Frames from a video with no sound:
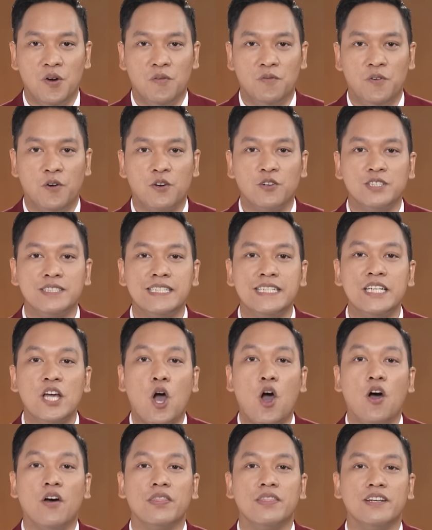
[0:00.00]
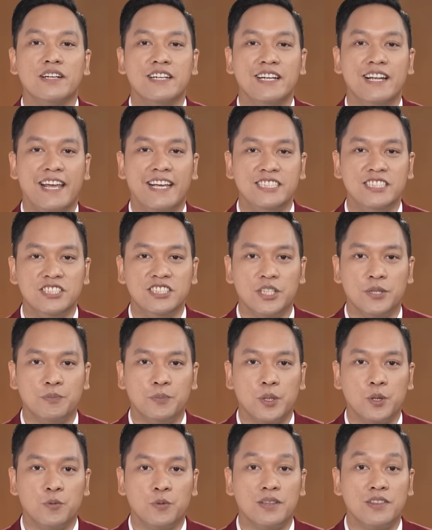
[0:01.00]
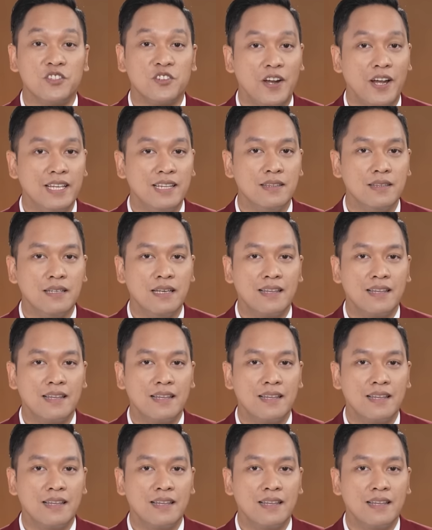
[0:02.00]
Focusing on the relationship between trade,